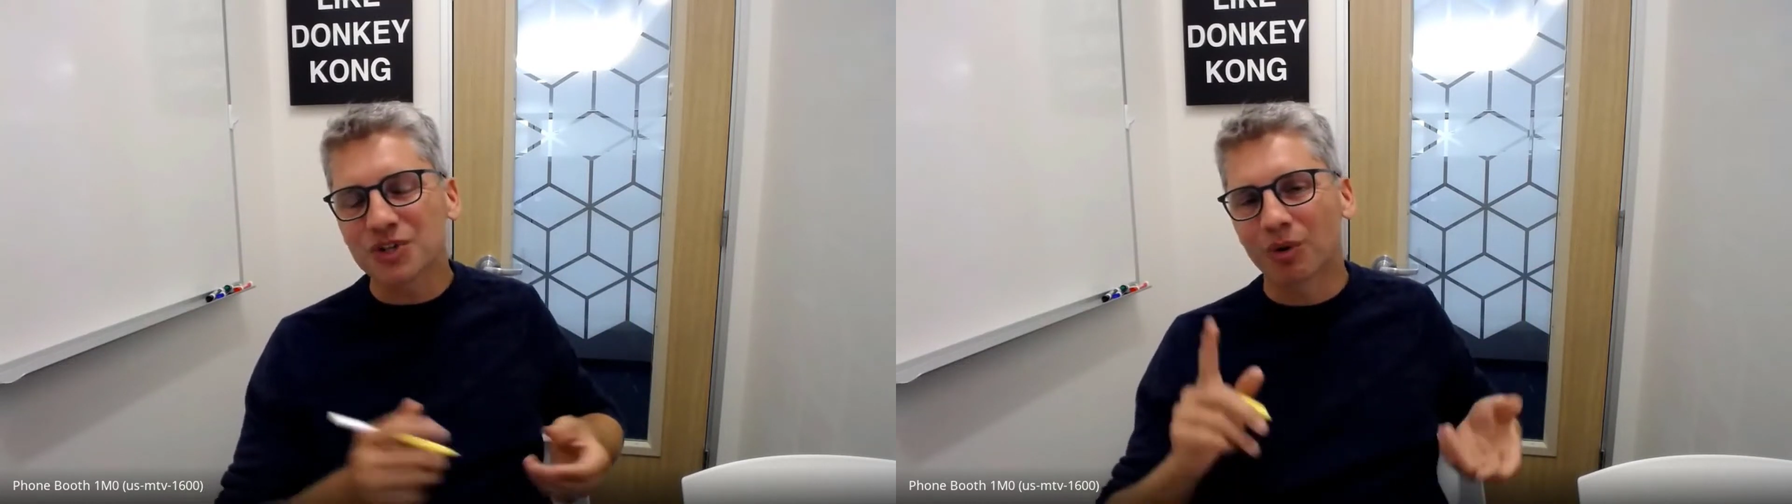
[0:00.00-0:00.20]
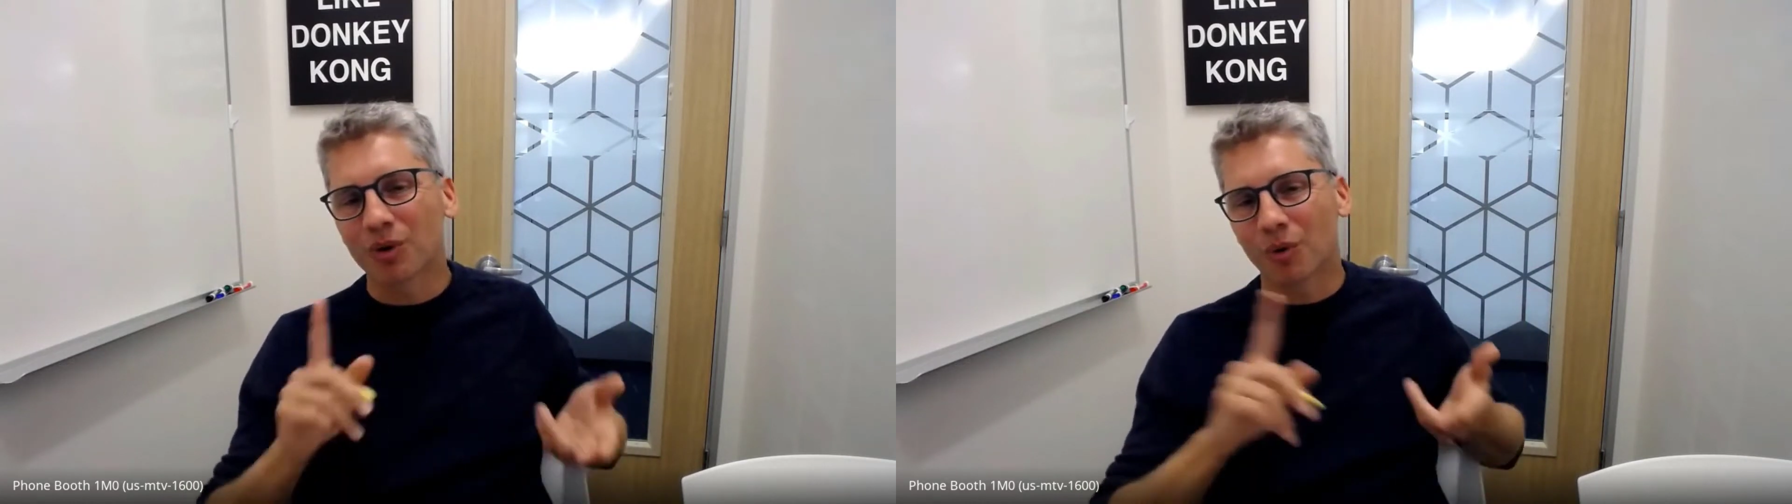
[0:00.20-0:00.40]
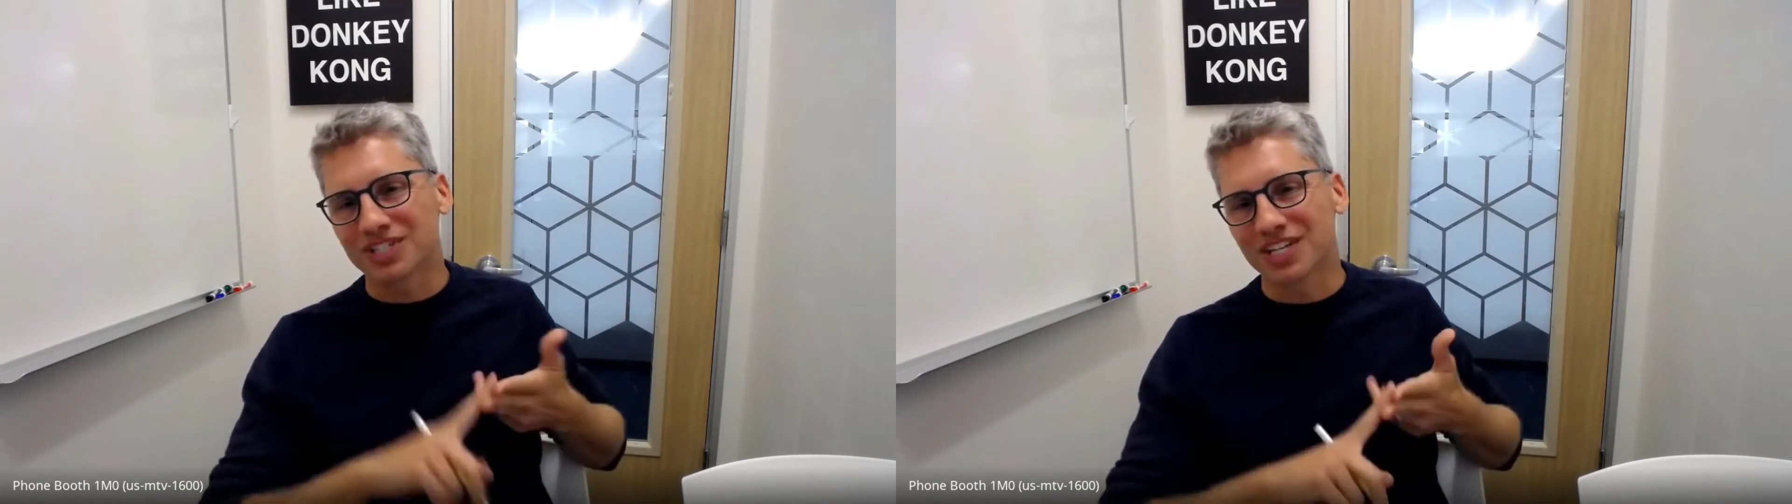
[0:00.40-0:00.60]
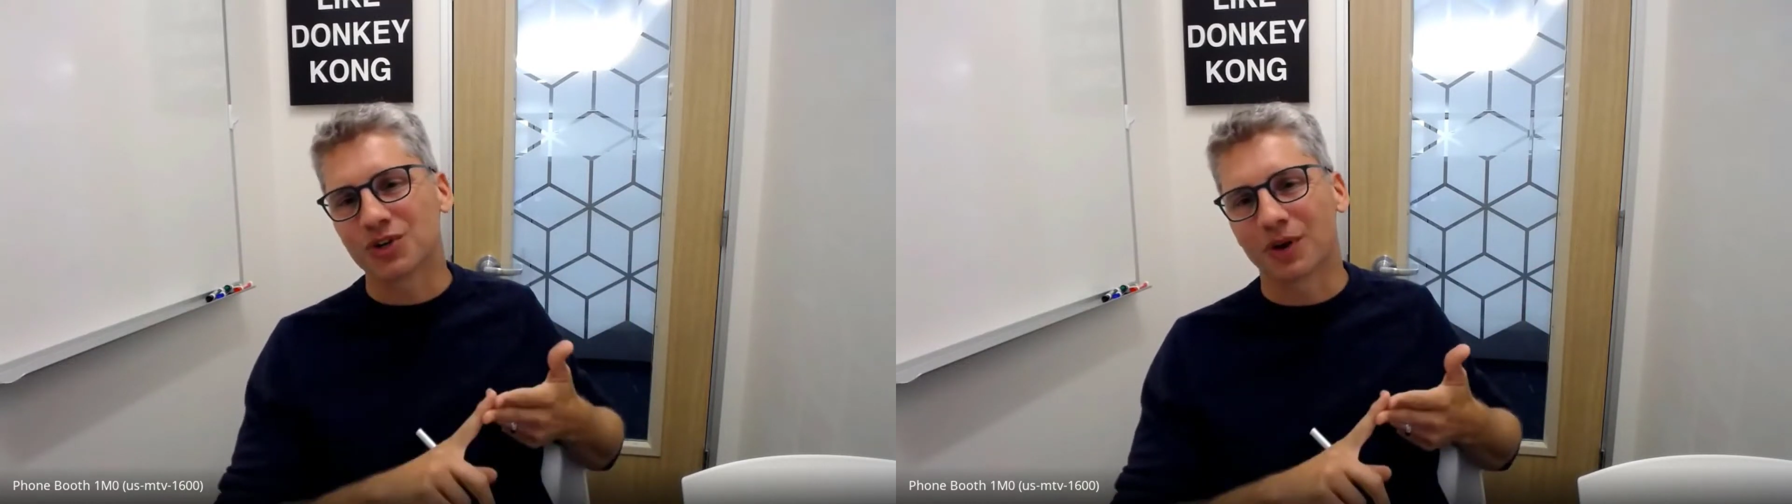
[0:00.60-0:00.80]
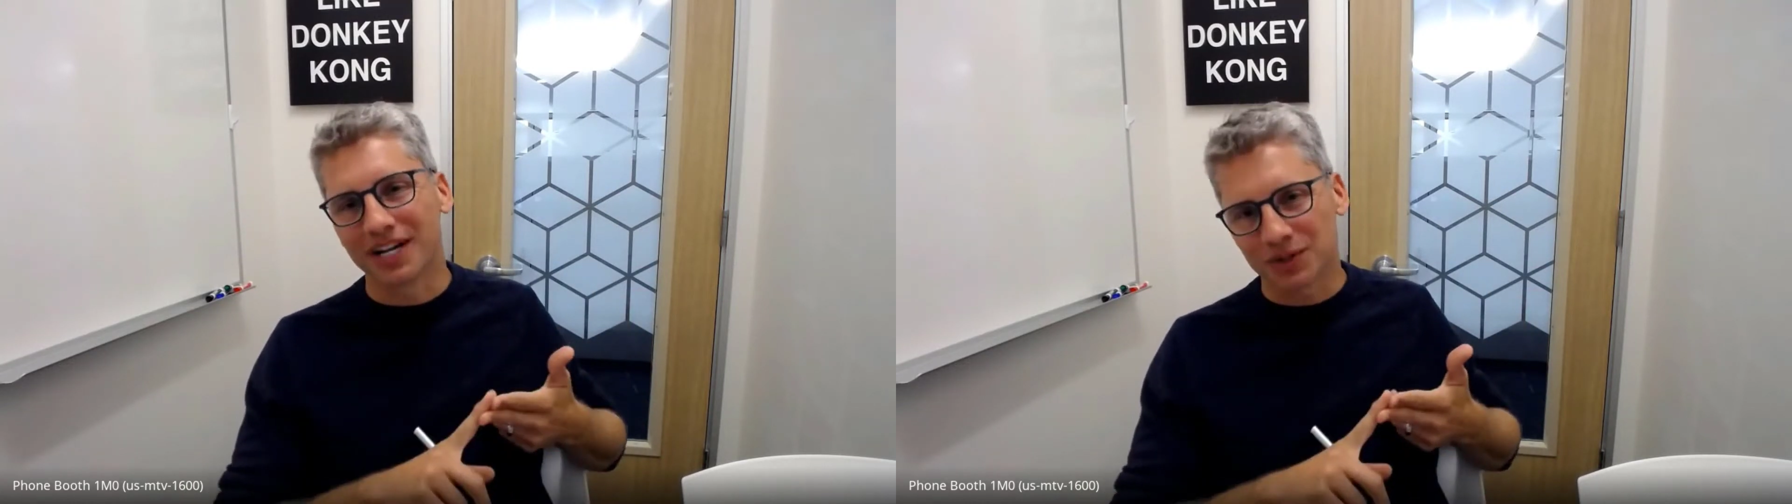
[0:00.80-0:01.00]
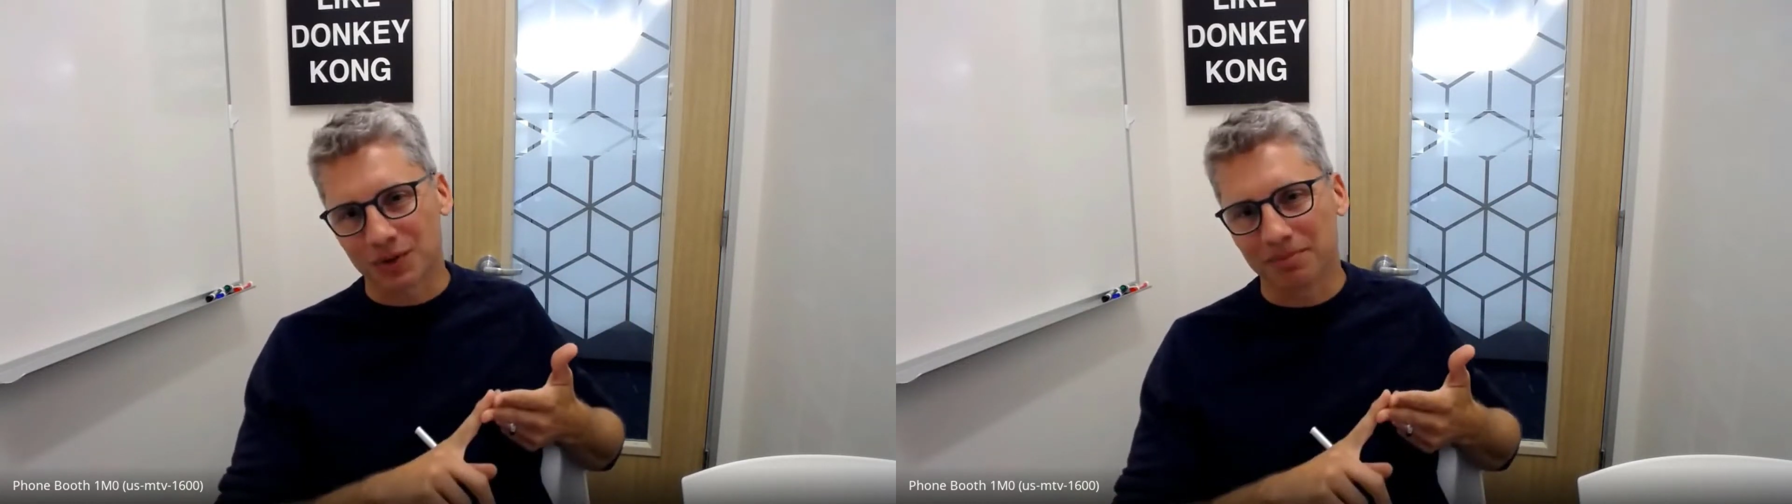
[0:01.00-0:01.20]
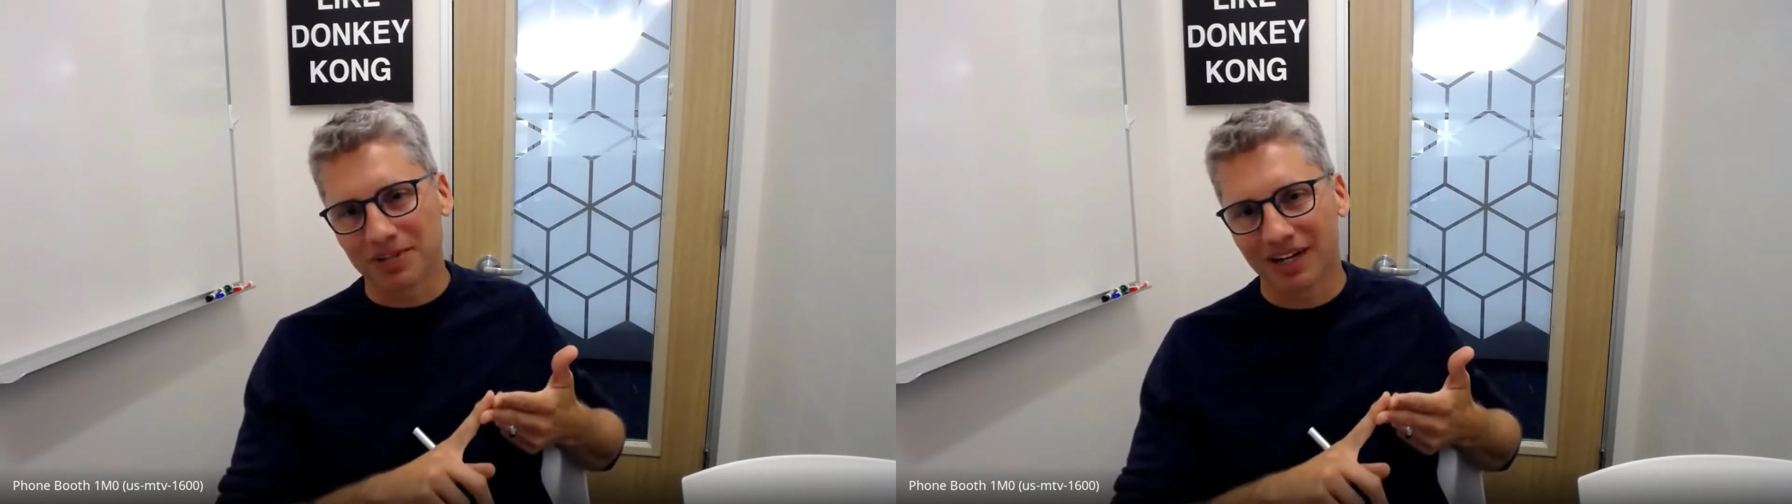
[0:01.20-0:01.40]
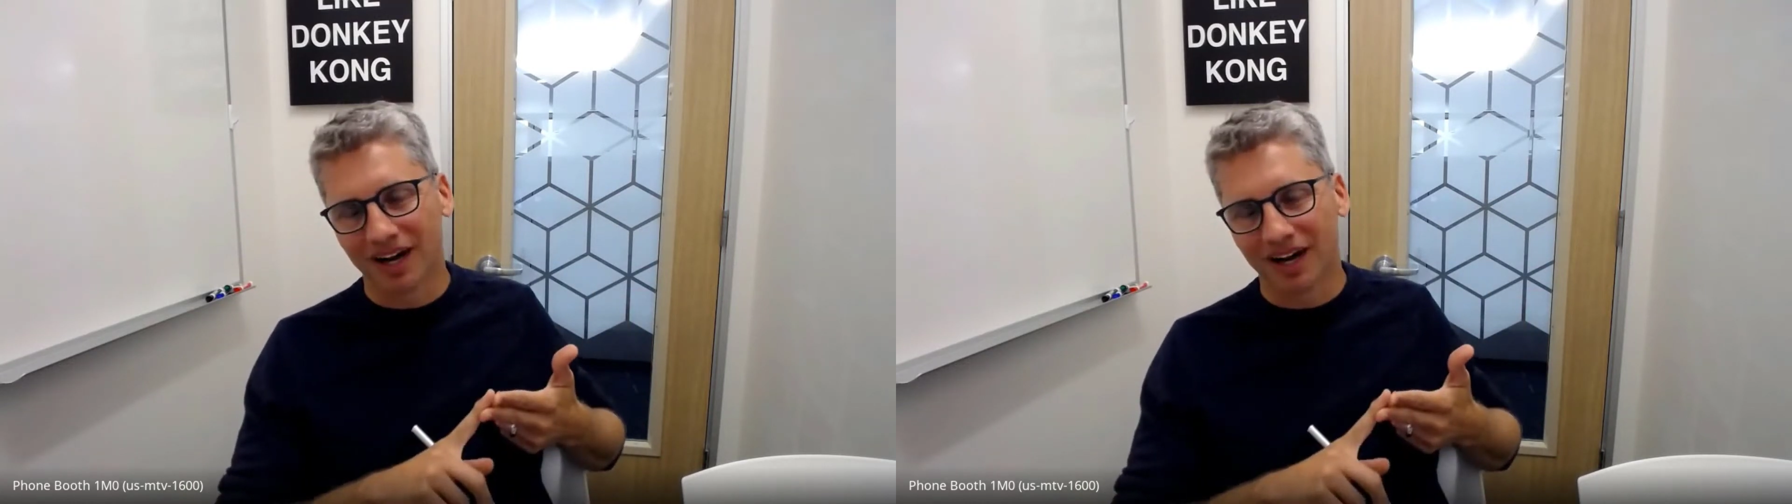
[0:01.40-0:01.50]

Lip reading: records a transcript